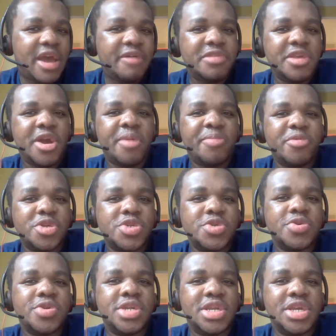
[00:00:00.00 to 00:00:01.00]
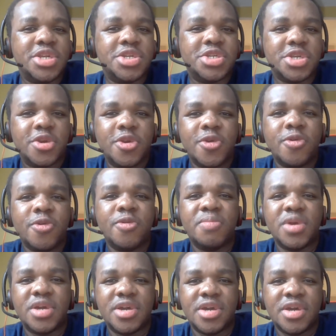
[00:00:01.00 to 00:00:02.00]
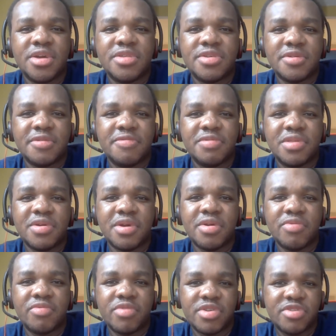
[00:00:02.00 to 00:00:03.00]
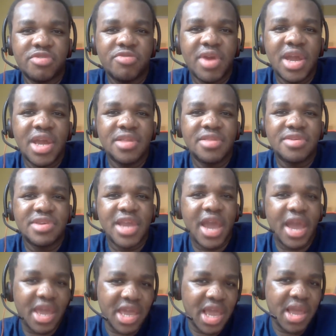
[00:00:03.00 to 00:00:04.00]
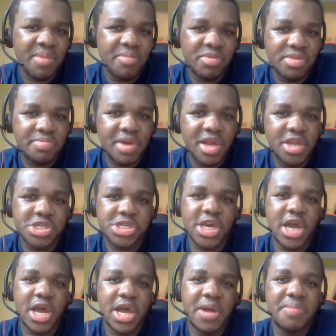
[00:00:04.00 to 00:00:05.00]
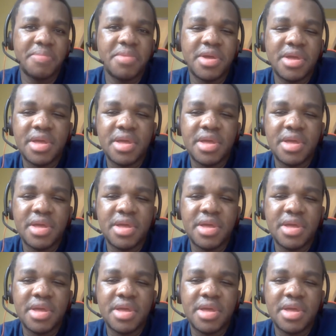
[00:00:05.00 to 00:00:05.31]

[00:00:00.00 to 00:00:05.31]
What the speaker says: have the opportunity to do because of the restraints that came with my job.